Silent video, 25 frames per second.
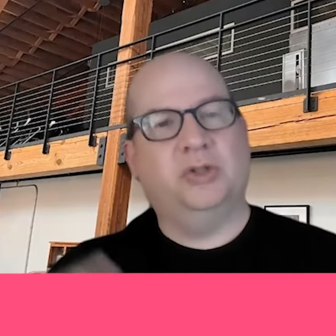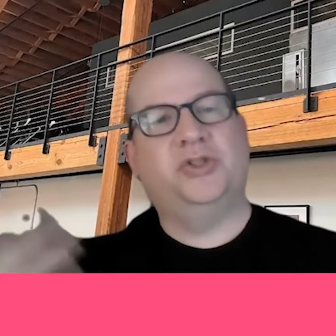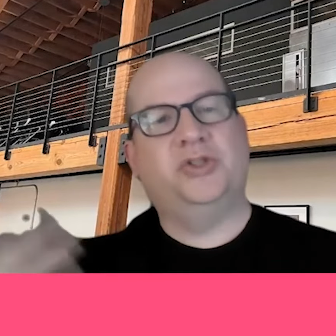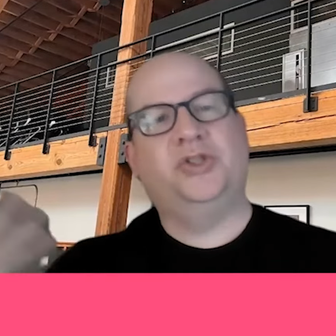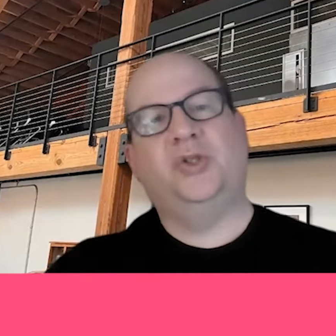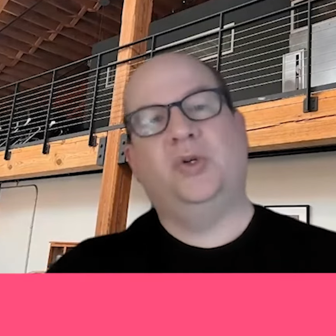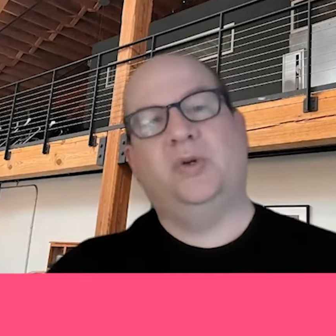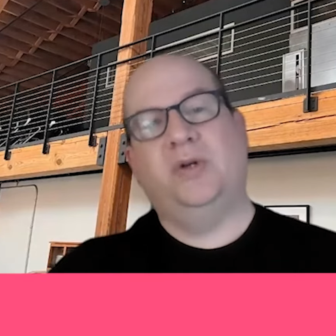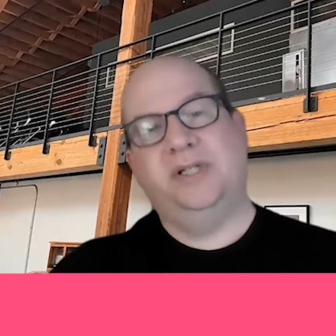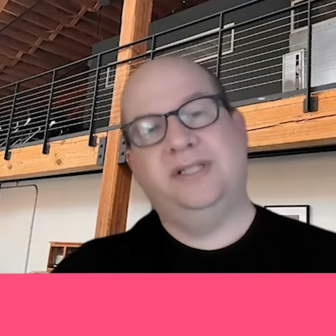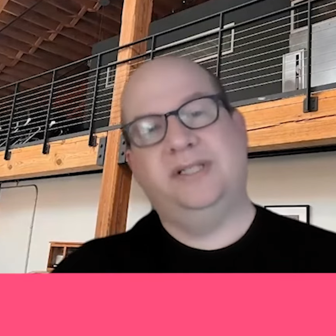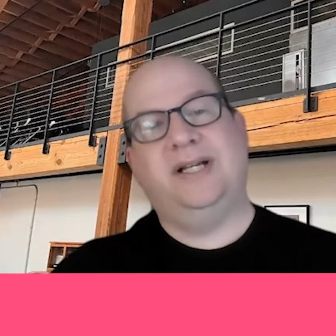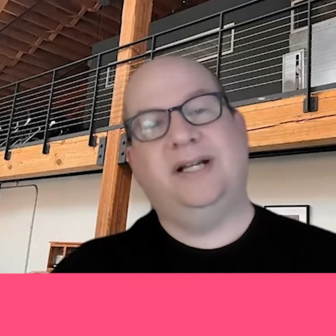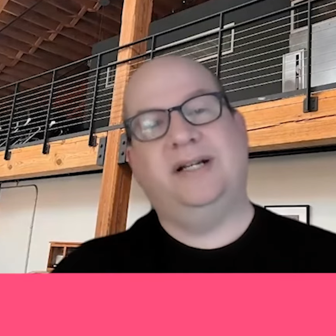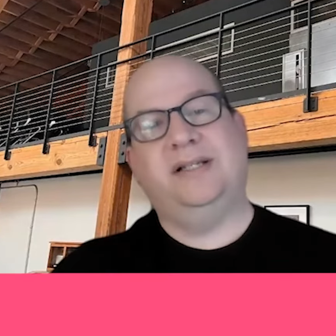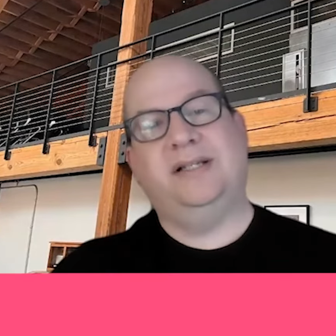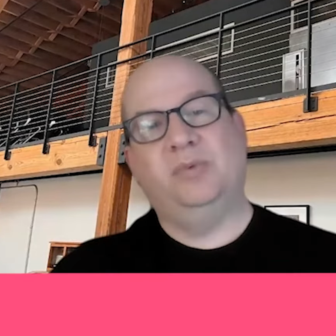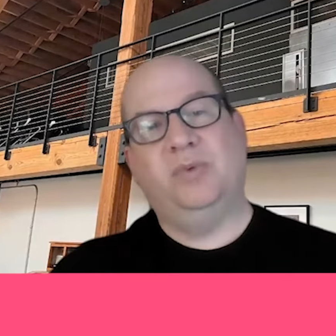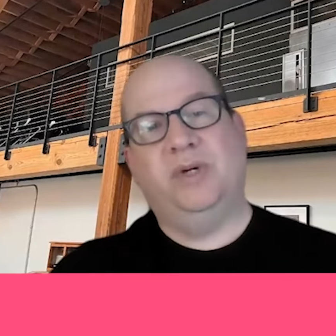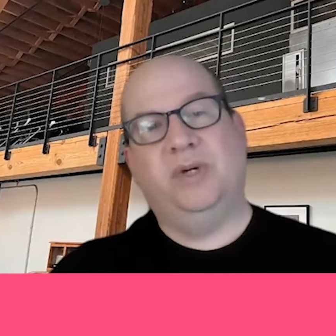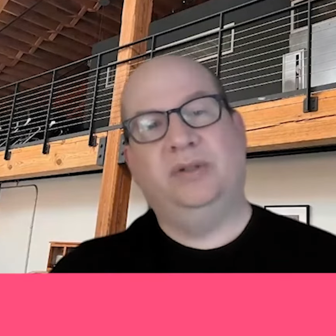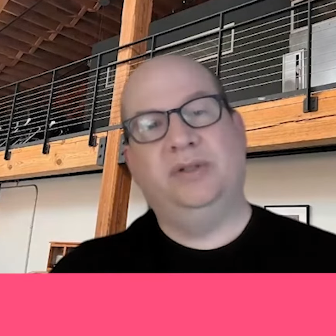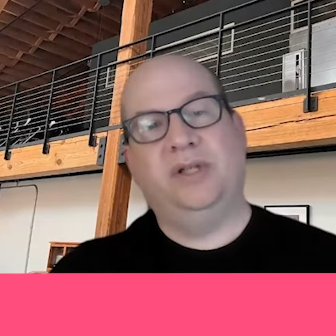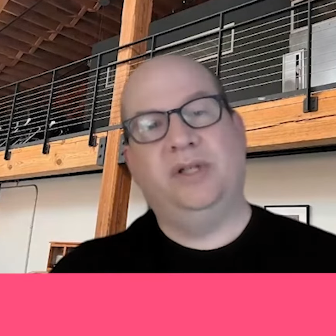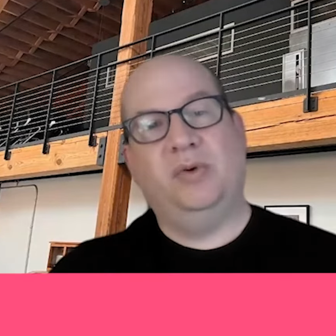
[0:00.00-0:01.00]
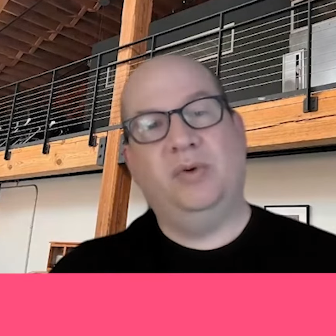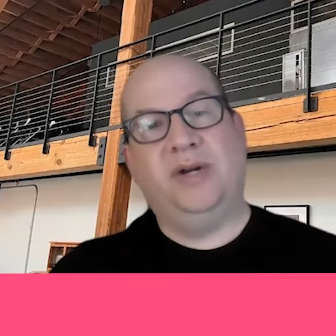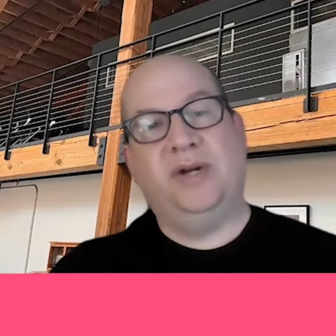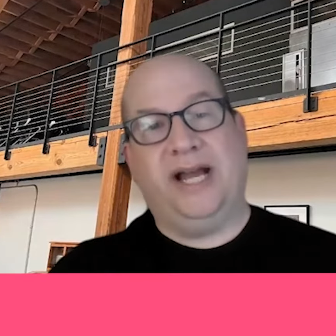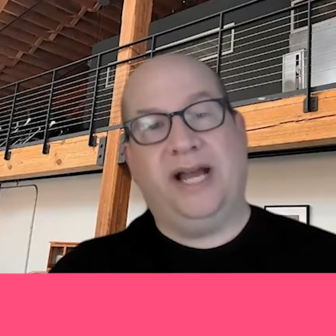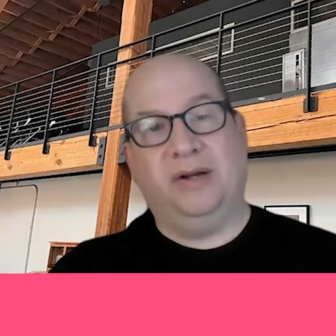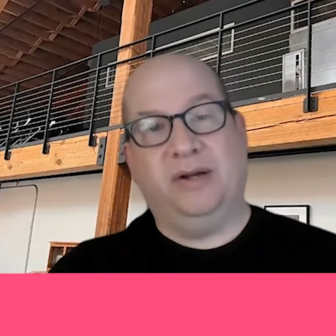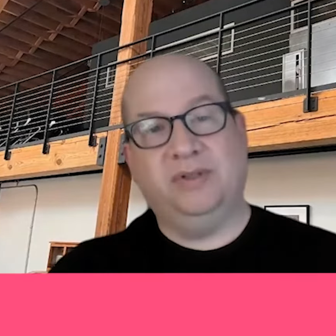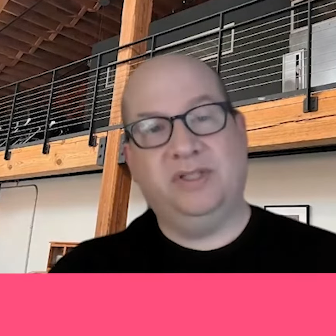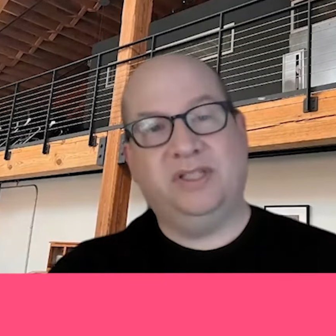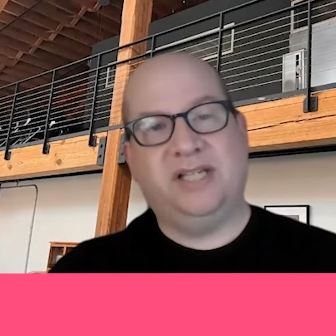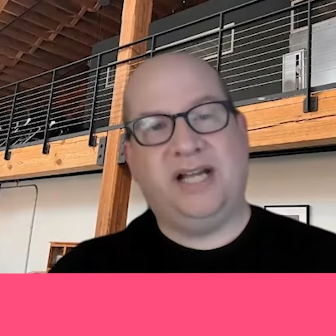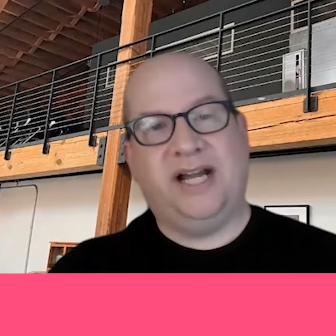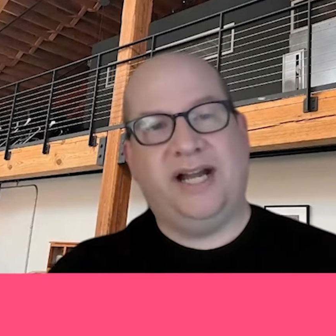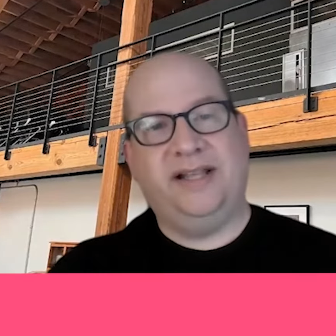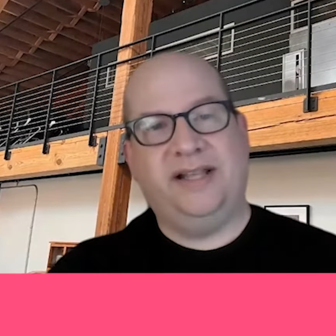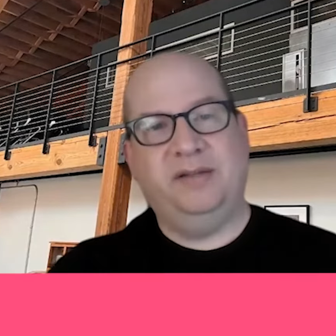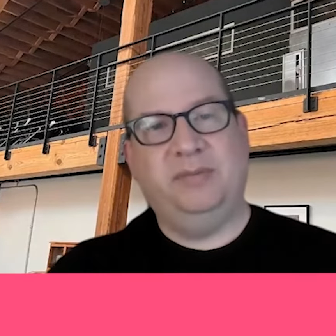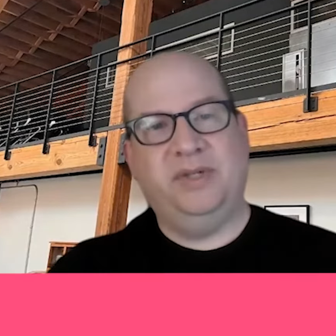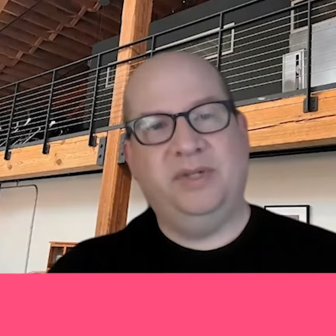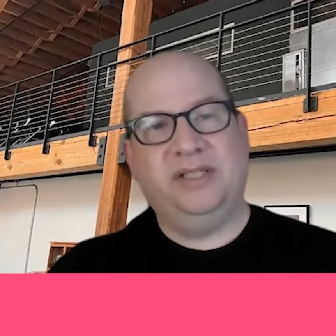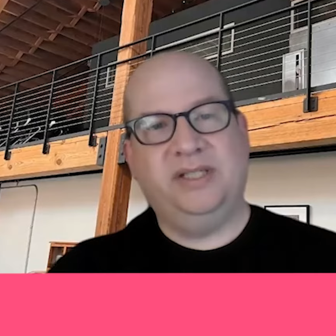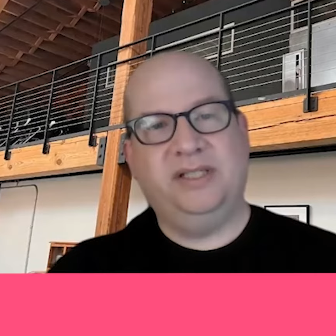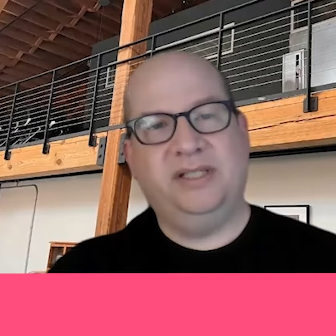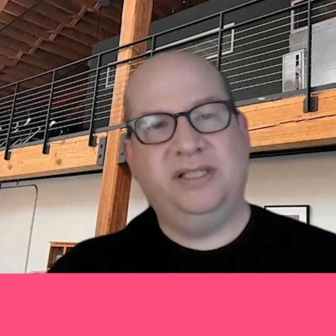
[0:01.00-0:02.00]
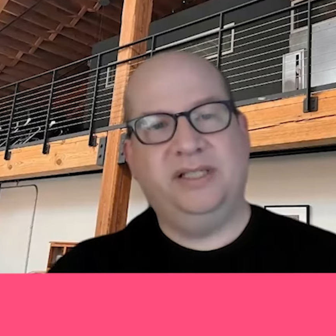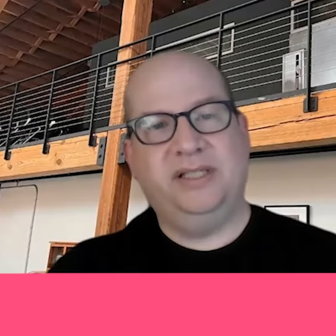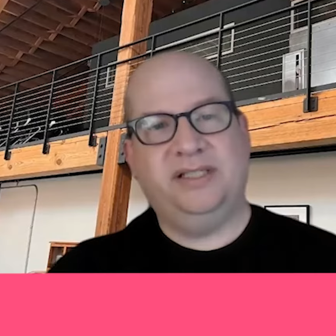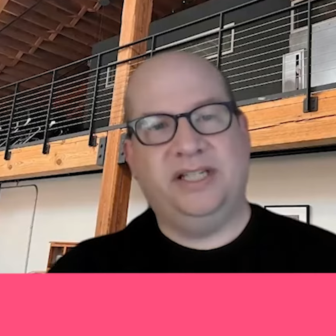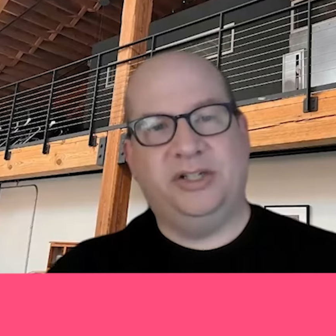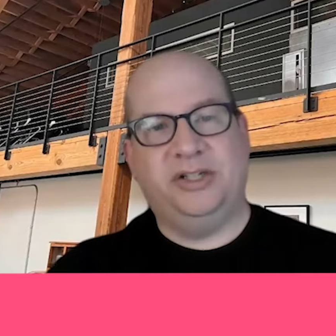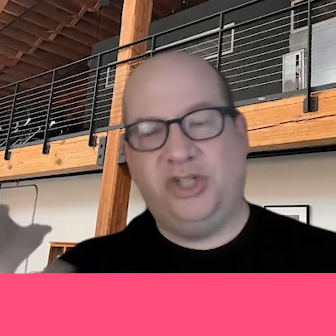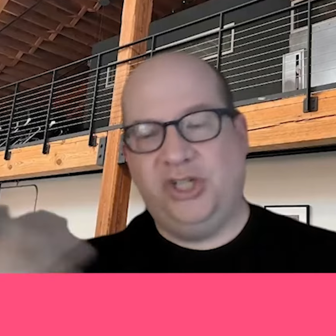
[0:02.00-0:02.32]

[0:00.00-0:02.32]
Her story is not as well known outside the business.